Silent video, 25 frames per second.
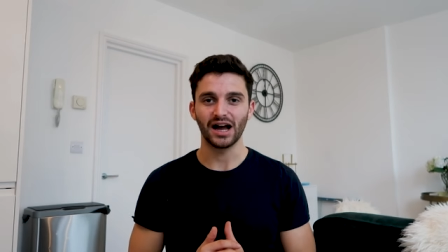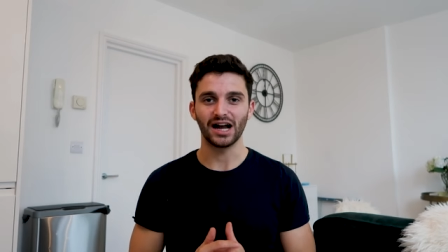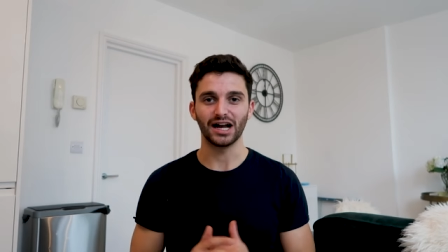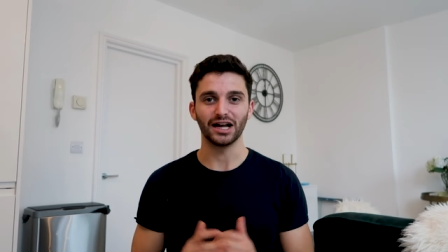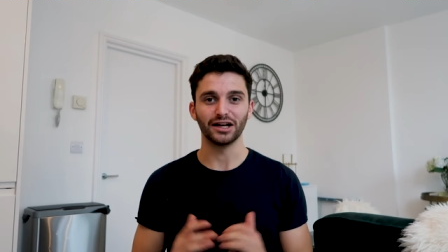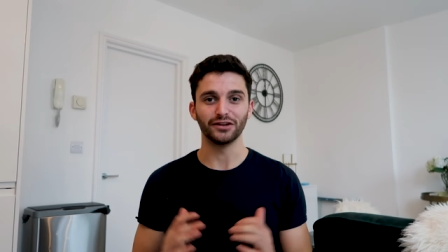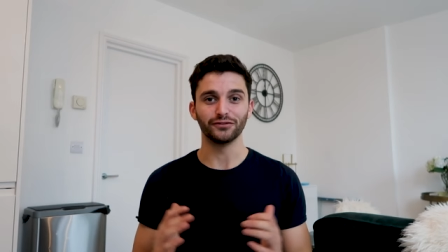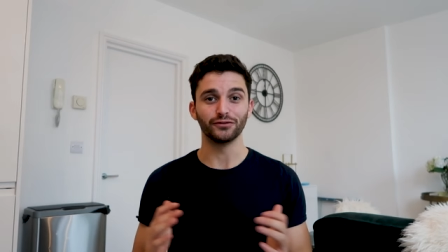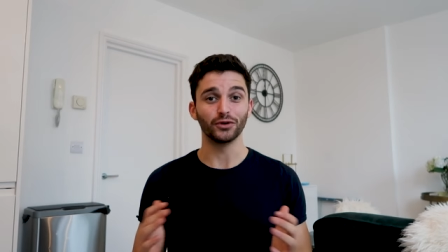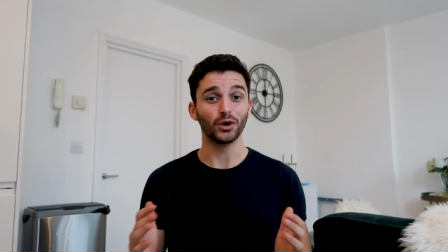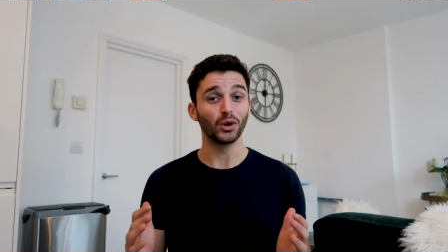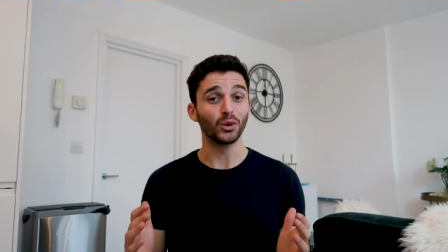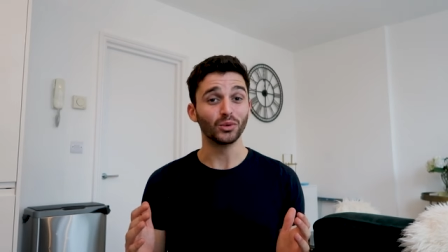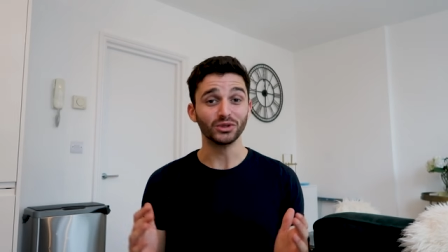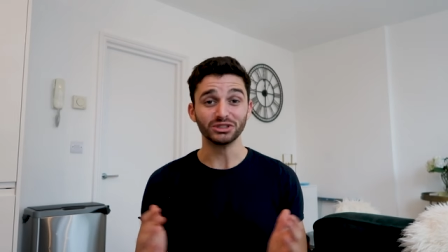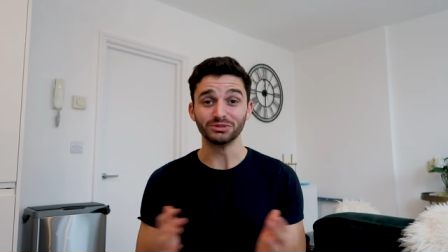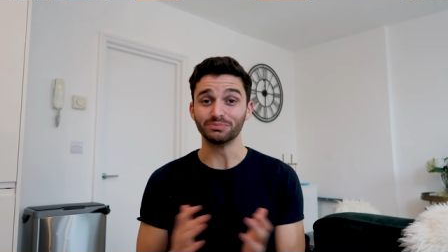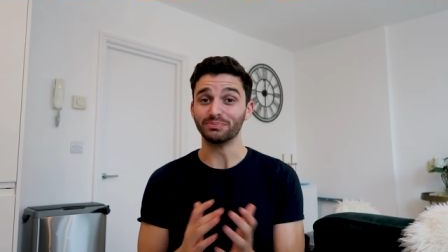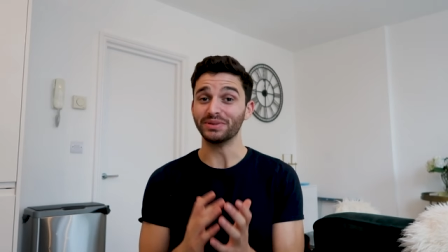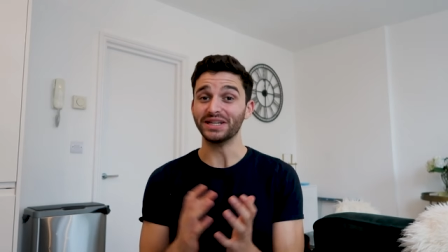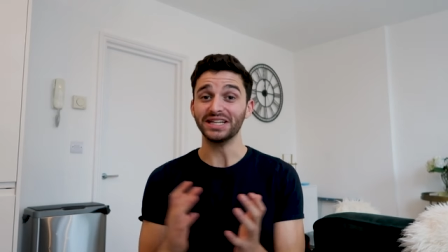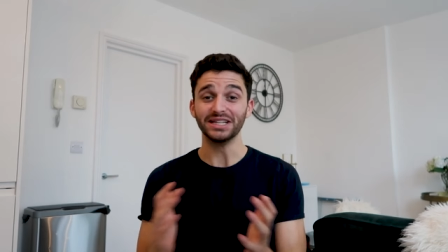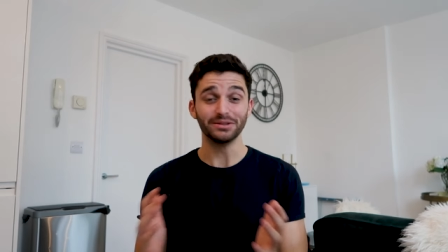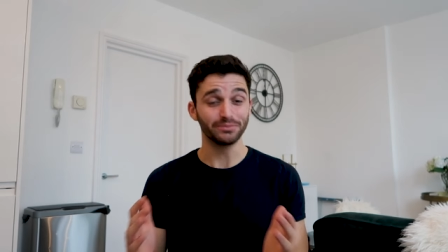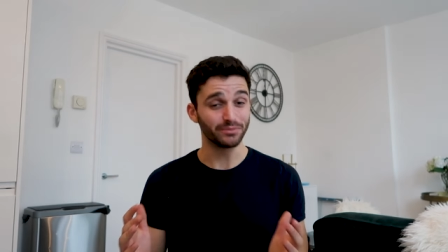I've always
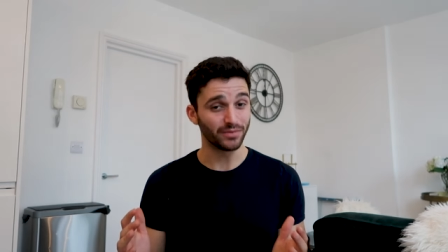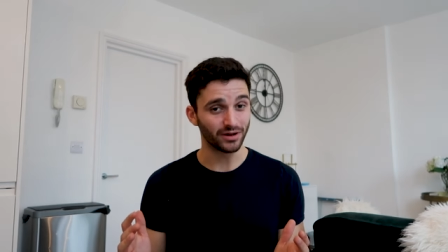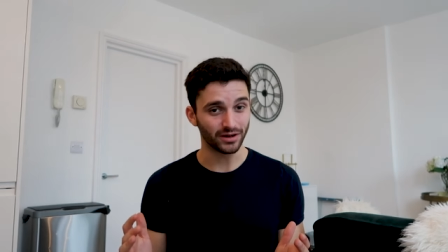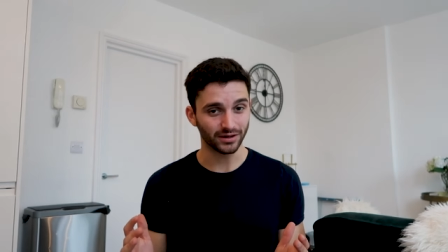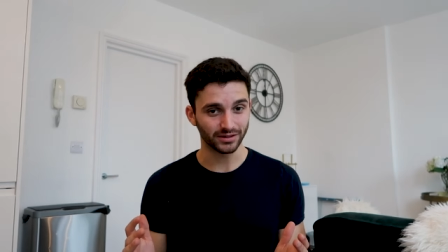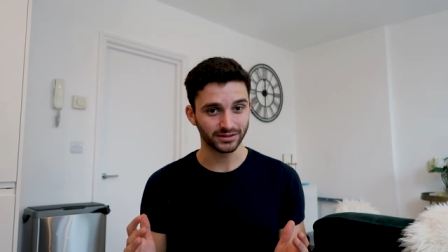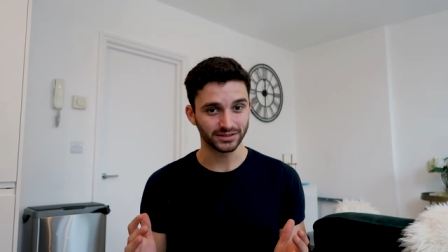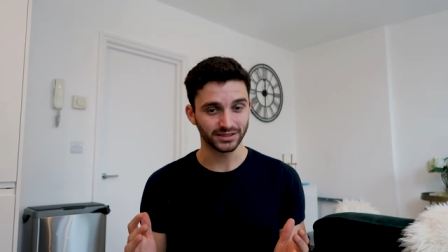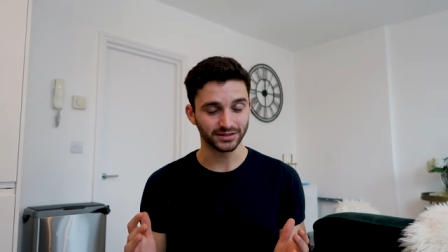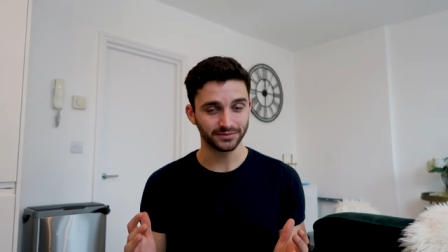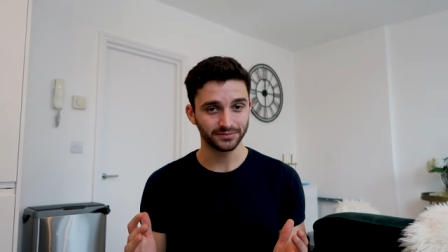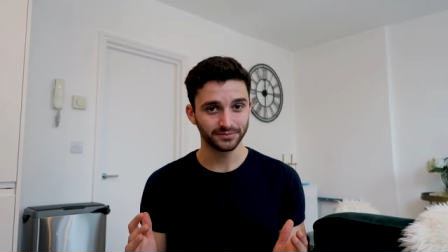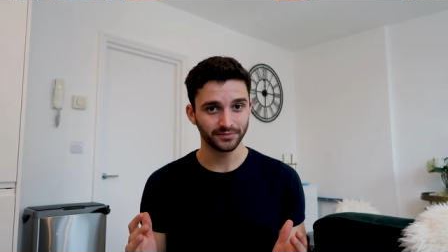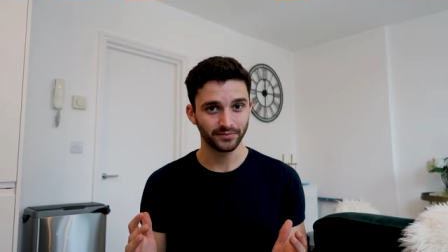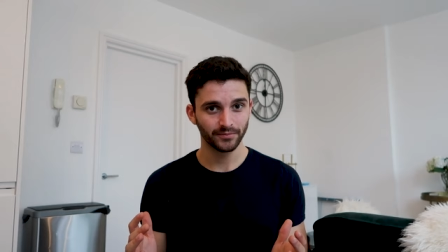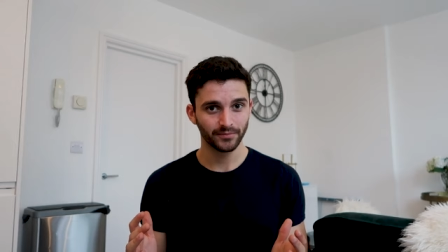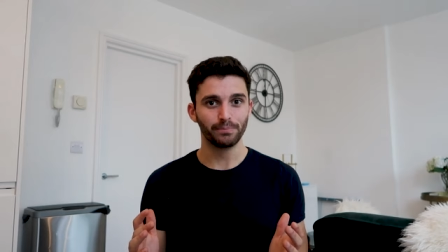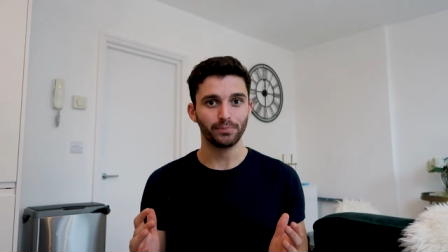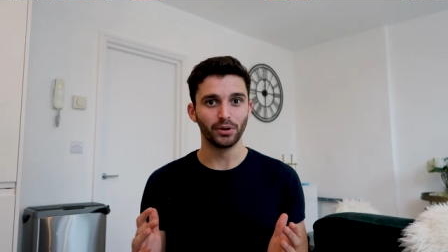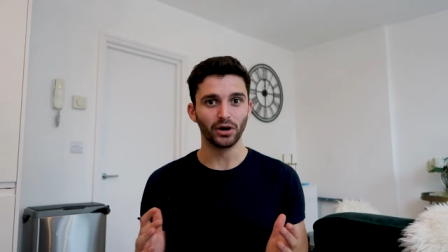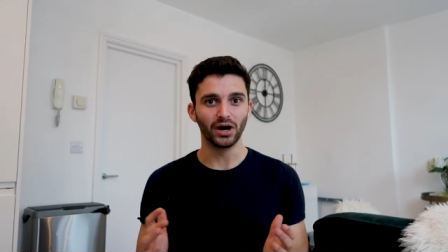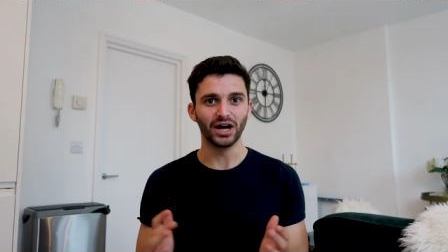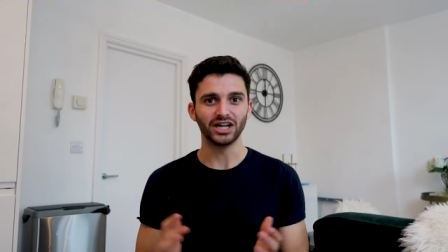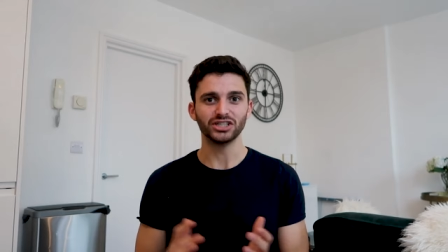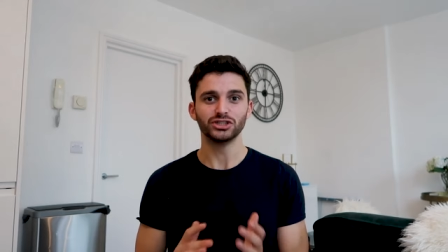been in marketing,
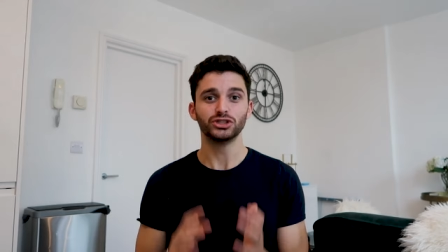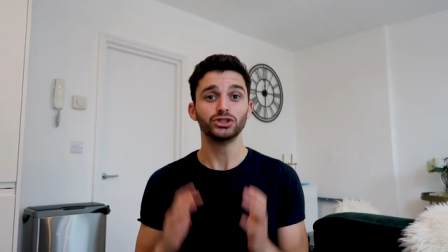but